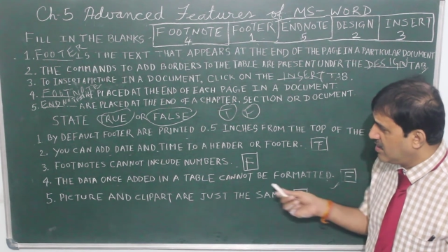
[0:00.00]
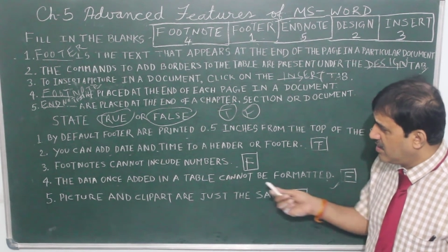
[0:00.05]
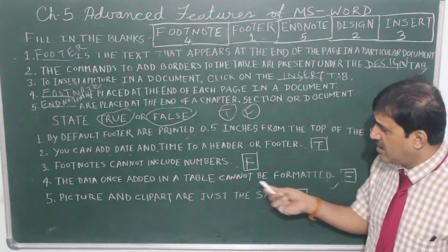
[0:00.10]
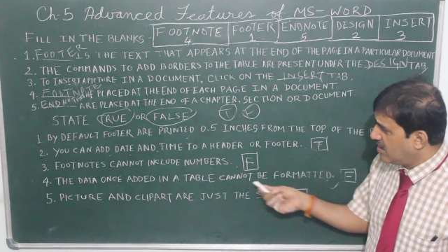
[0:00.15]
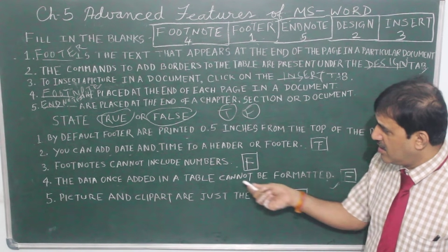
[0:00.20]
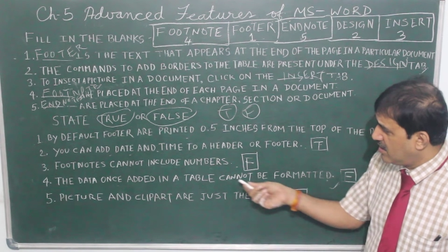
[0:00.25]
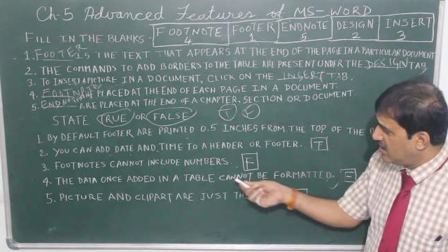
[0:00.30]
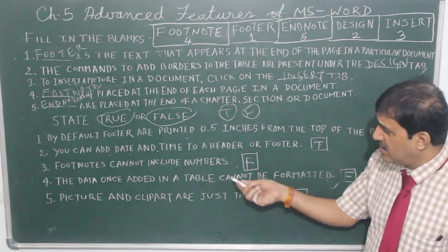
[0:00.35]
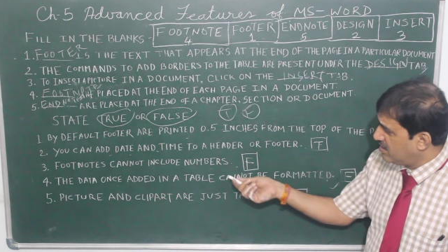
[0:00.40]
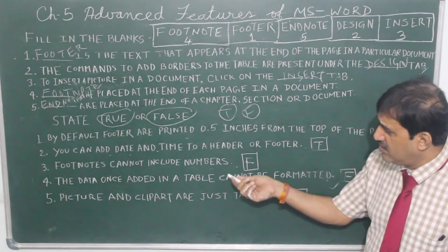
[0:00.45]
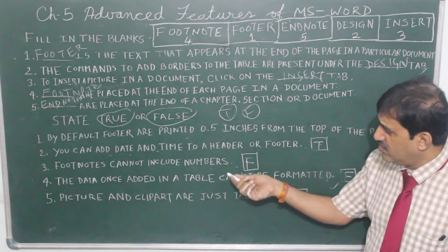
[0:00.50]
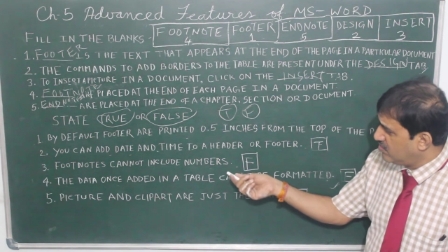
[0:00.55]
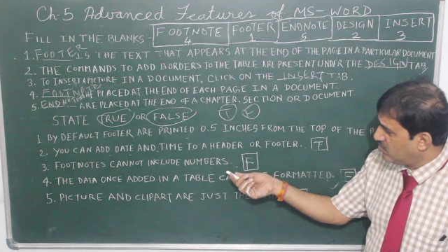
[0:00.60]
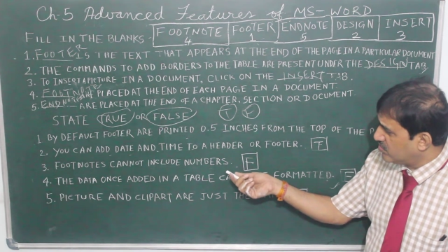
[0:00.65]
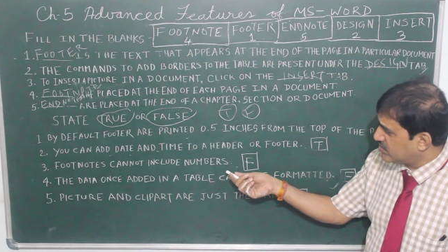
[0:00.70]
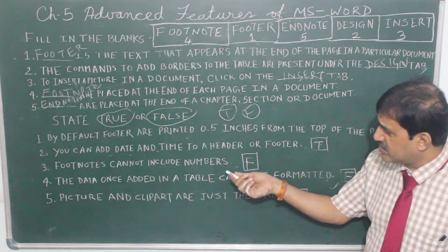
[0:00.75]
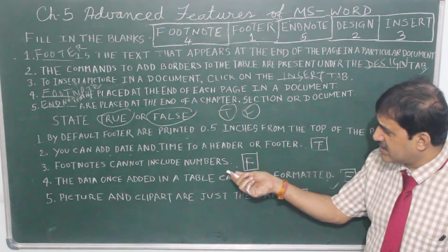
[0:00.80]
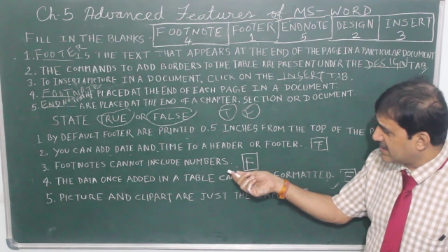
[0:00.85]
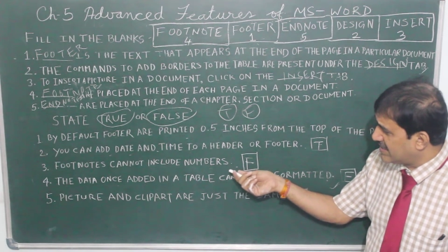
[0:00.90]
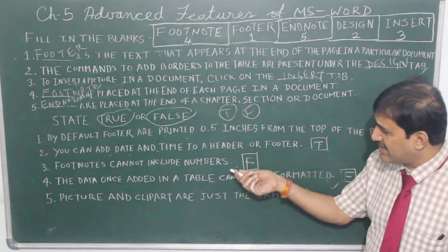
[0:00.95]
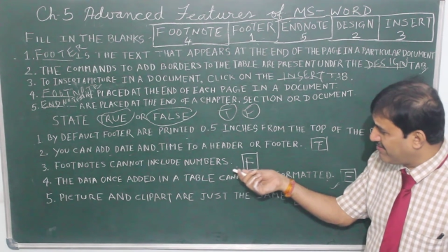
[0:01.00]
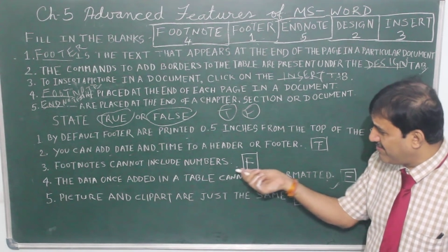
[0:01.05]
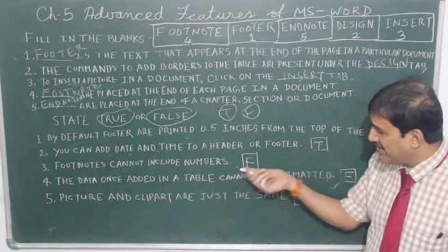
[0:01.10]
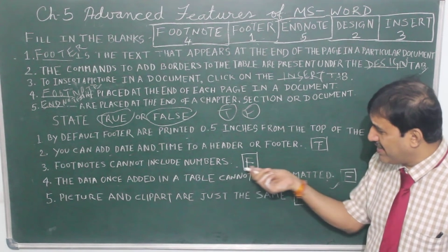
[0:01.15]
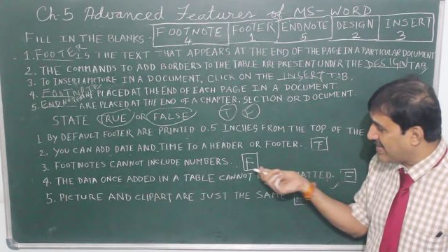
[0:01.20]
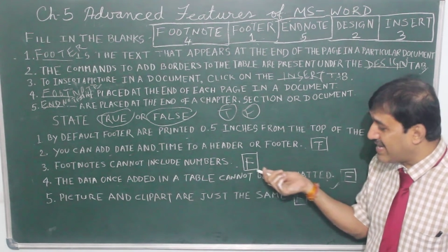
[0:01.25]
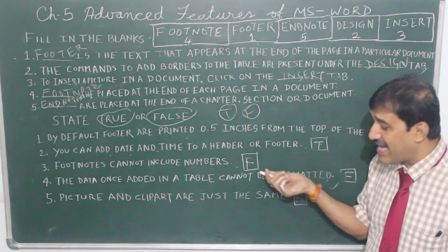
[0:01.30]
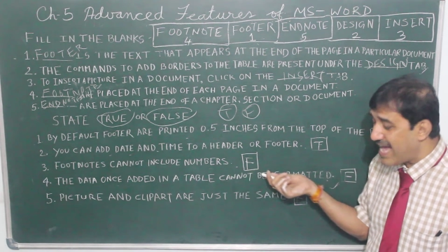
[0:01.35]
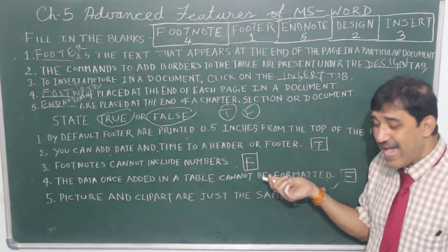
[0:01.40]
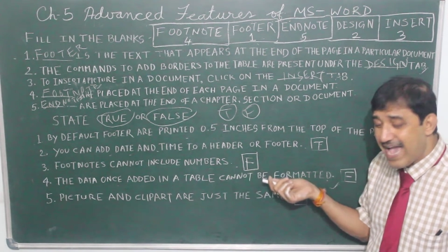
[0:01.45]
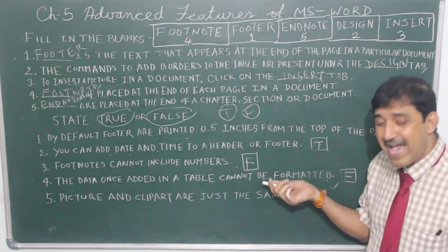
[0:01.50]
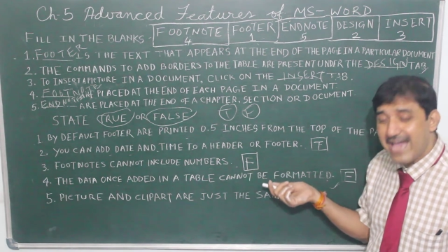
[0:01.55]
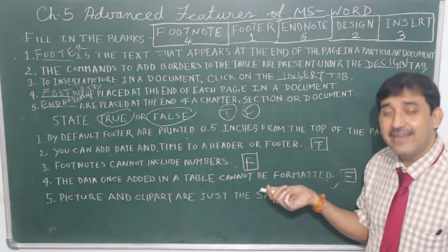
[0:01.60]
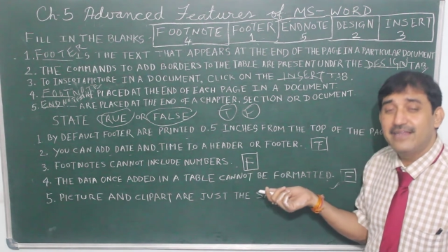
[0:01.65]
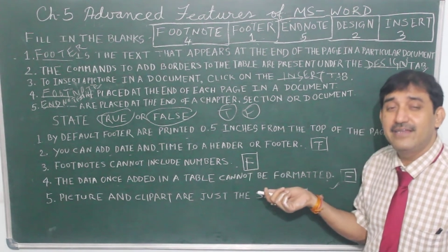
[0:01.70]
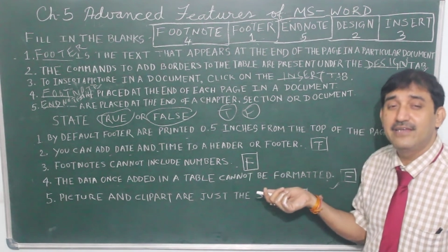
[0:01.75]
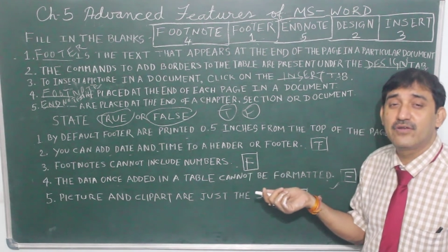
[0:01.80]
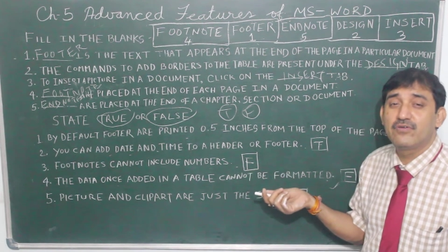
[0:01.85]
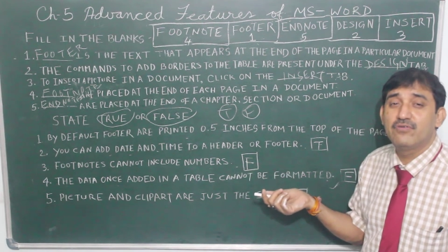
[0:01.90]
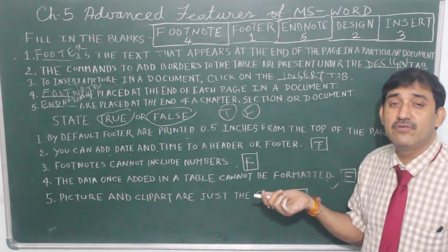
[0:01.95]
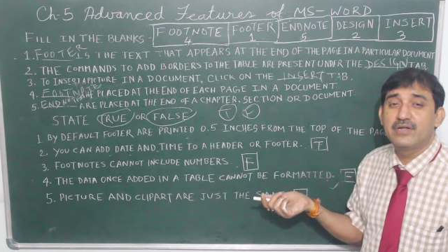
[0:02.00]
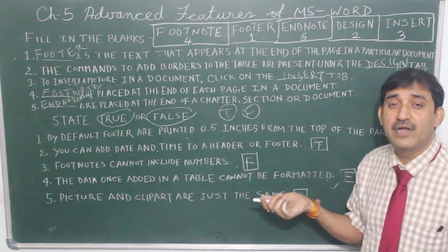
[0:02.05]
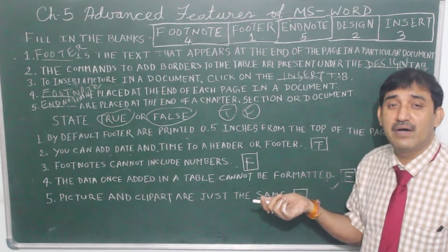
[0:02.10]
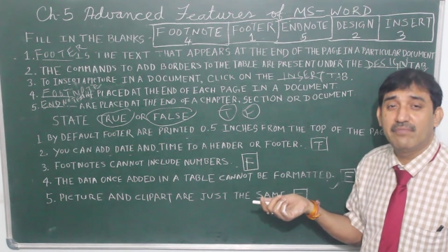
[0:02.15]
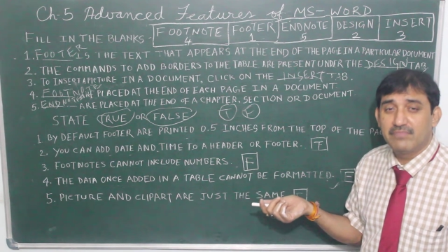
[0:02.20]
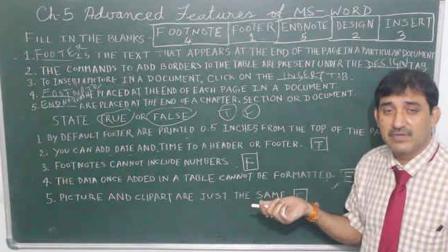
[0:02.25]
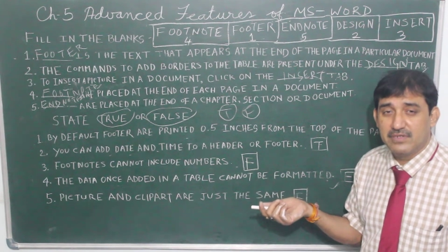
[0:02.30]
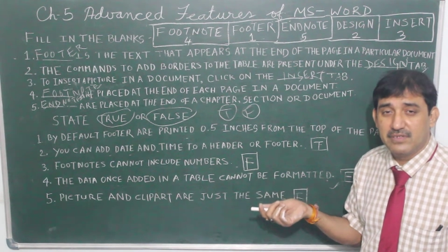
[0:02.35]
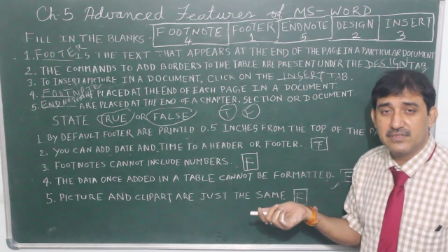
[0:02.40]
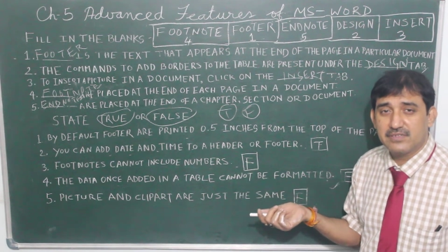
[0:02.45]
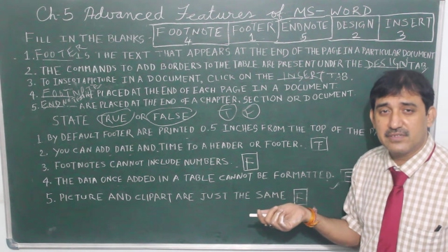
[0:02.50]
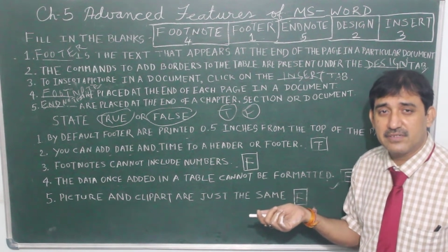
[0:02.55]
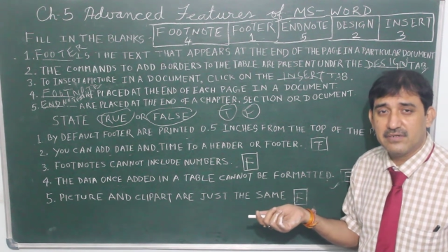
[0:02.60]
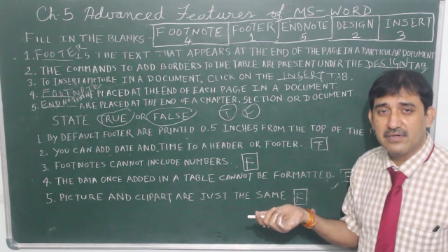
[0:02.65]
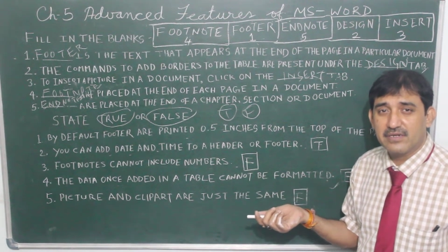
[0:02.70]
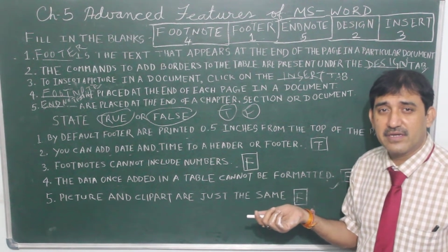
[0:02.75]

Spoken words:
Notes, we can include numbers.